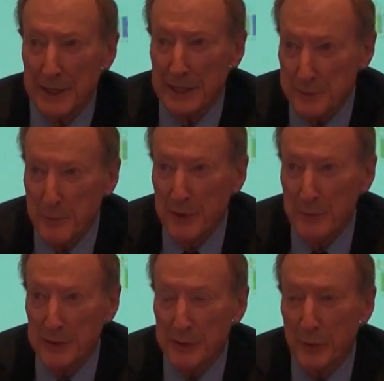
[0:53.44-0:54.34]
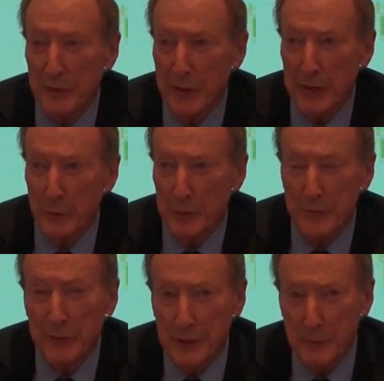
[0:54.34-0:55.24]
experiment that we've had
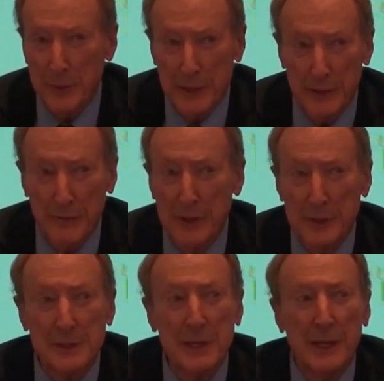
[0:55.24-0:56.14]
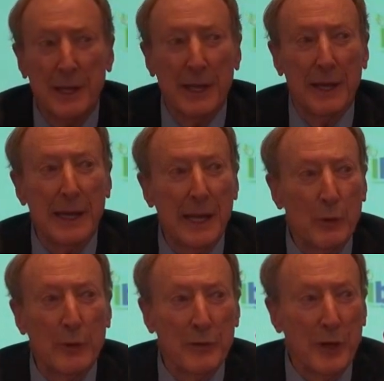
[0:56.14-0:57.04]
with competitiveness and how
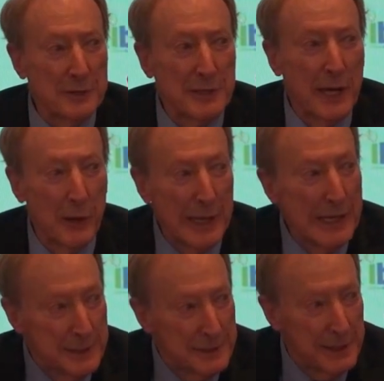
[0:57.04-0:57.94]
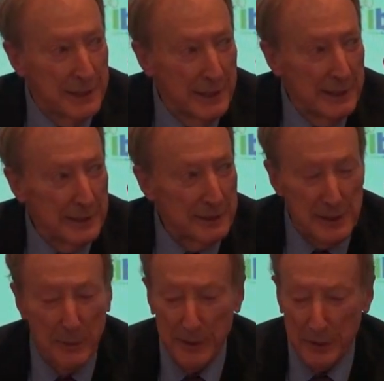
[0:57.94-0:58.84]
we've lost our edge to
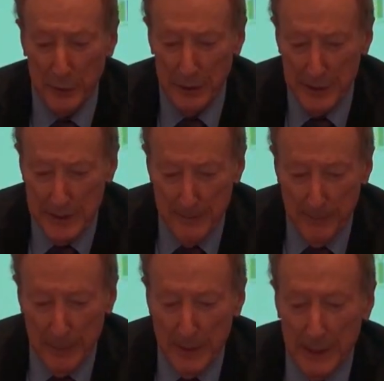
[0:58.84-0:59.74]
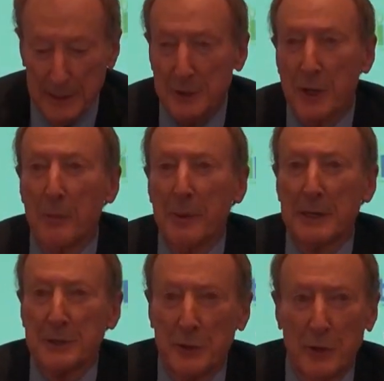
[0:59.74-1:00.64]
some degree. It's a
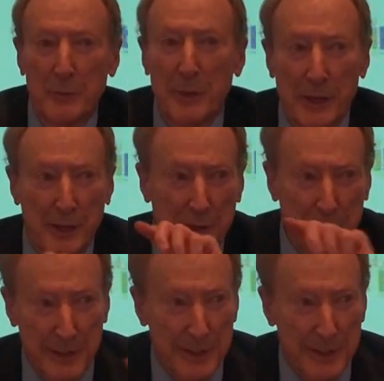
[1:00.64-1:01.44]
complex story, but I'll